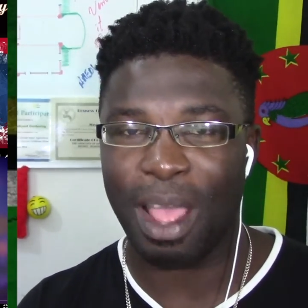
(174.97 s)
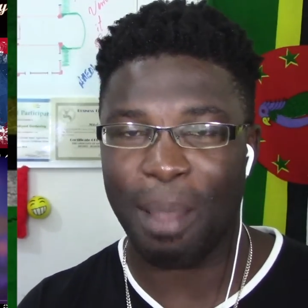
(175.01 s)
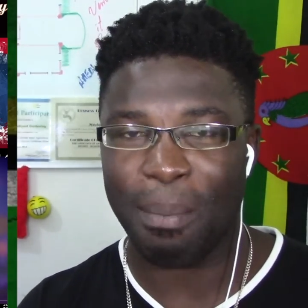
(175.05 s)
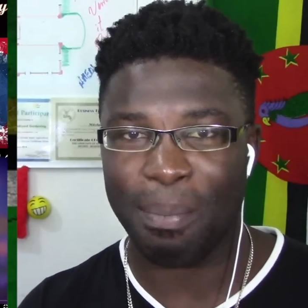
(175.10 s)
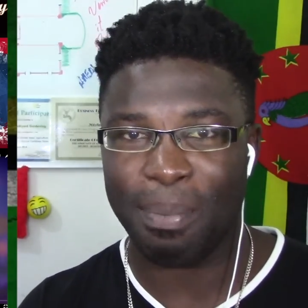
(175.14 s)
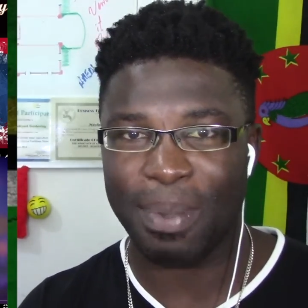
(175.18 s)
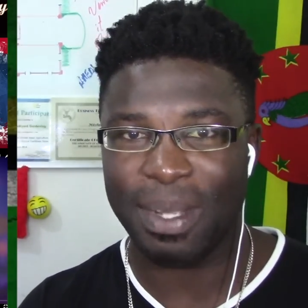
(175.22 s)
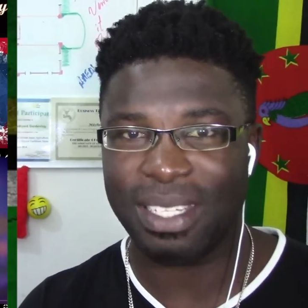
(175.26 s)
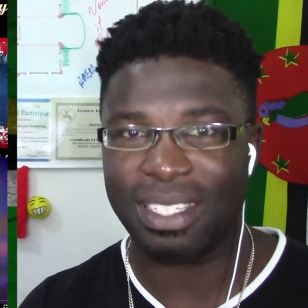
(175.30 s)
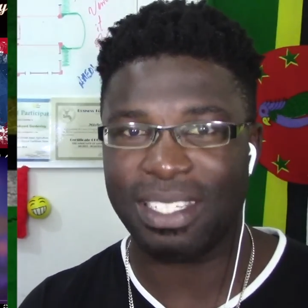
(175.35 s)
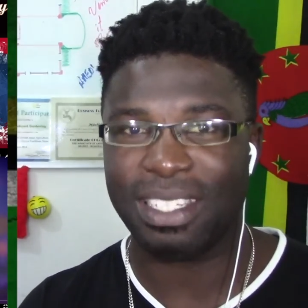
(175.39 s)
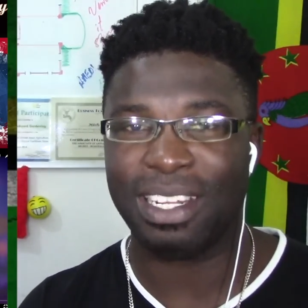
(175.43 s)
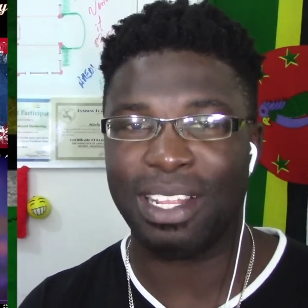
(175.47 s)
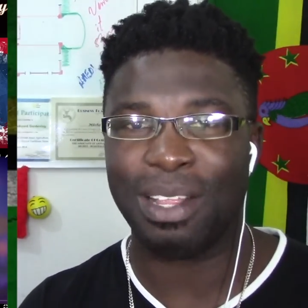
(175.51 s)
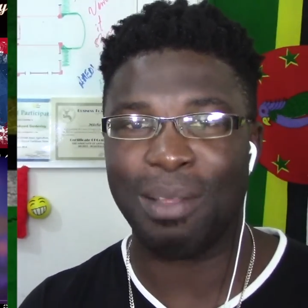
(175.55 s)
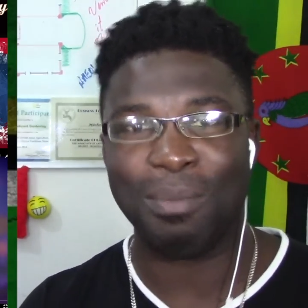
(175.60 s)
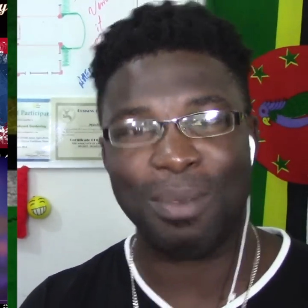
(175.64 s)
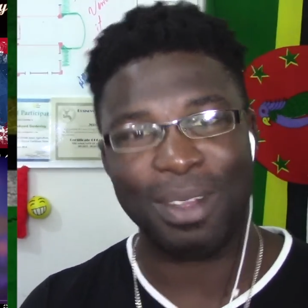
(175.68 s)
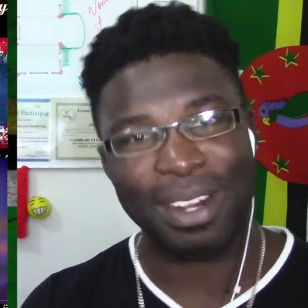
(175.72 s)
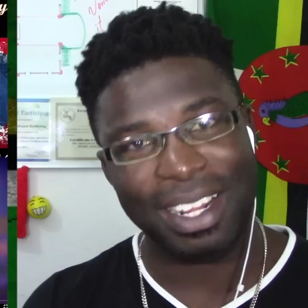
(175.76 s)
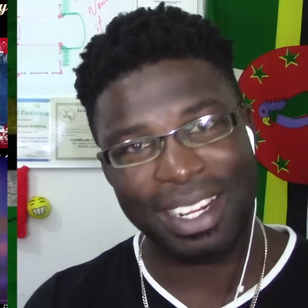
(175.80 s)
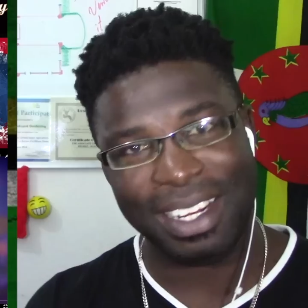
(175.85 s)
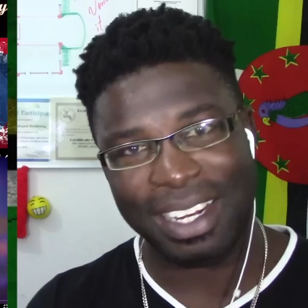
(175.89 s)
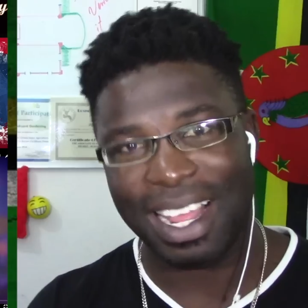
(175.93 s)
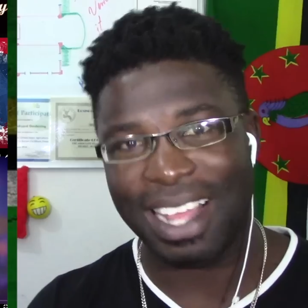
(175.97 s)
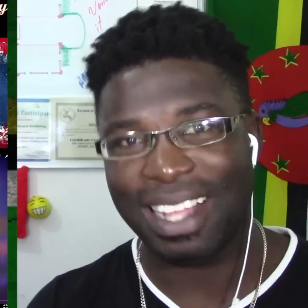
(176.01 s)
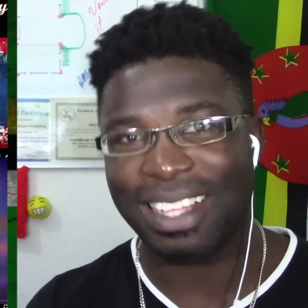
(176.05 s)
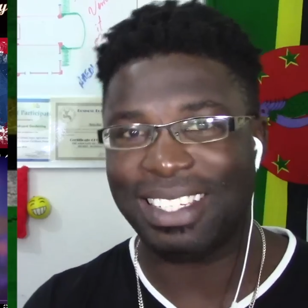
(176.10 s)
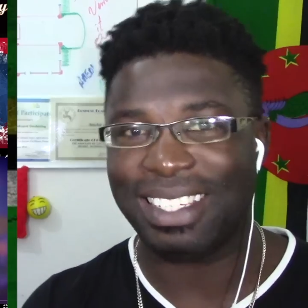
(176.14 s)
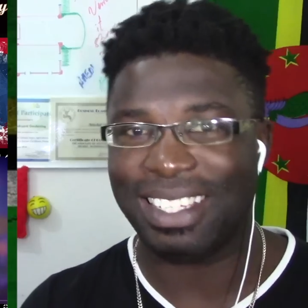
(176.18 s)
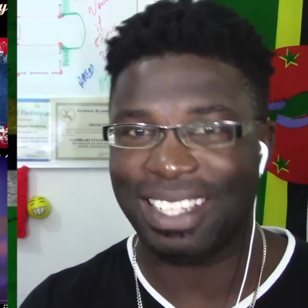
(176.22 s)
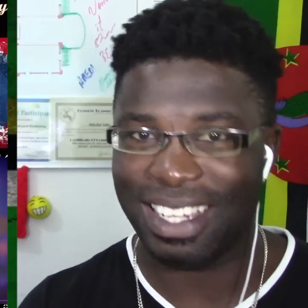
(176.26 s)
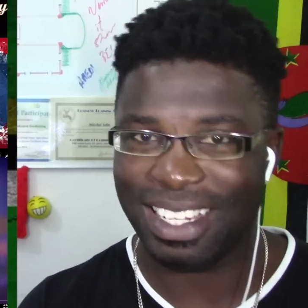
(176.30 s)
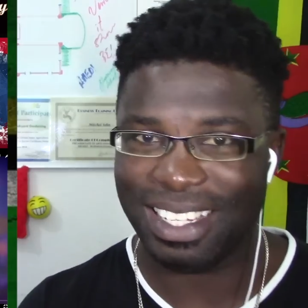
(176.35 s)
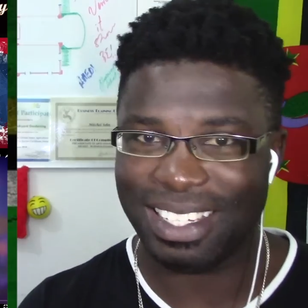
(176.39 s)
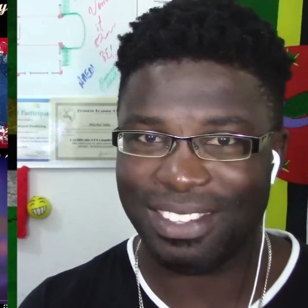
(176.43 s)
personal, but the dance
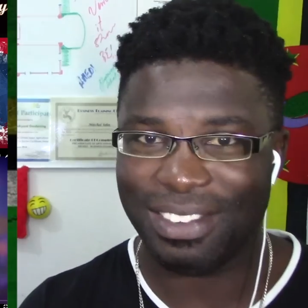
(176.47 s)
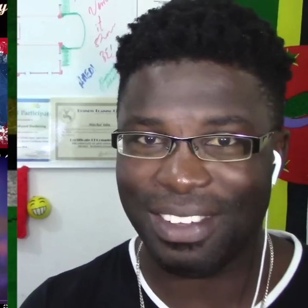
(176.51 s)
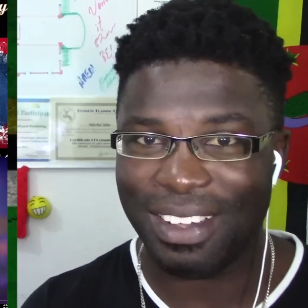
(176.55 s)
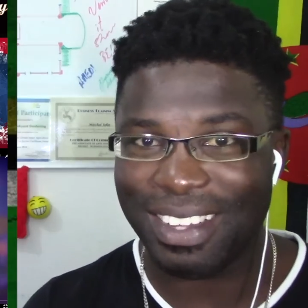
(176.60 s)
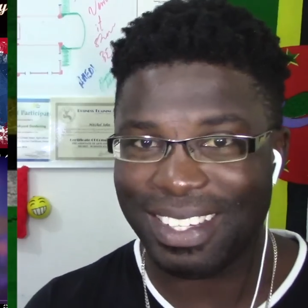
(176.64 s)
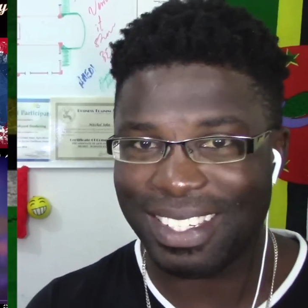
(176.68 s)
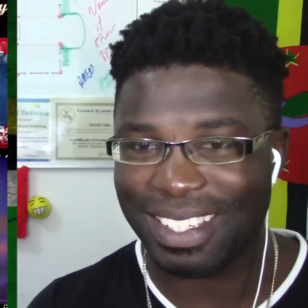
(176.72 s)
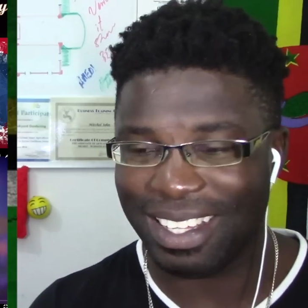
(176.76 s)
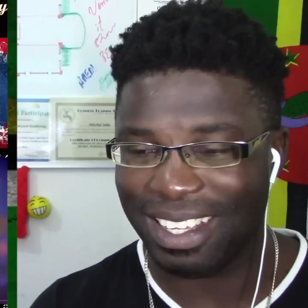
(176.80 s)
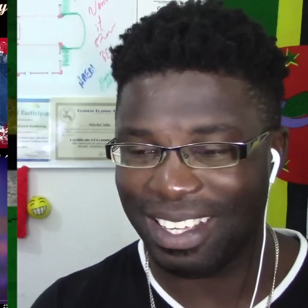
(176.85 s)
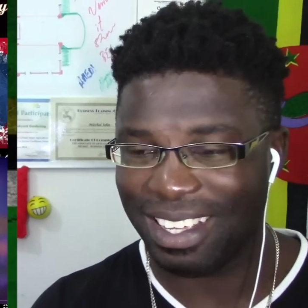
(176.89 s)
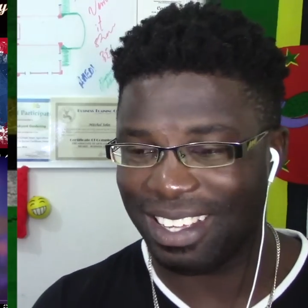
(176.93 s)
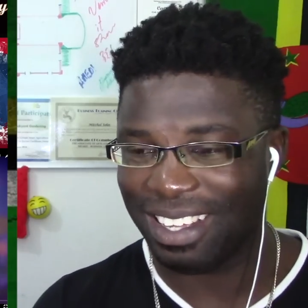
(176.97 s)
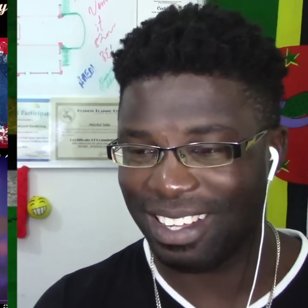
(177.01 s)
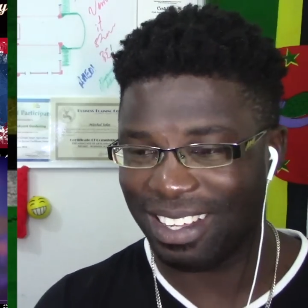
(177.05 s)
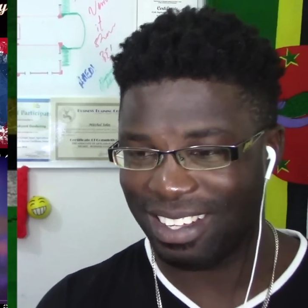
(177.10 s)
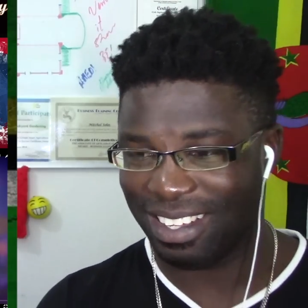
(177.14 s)
it is very sync.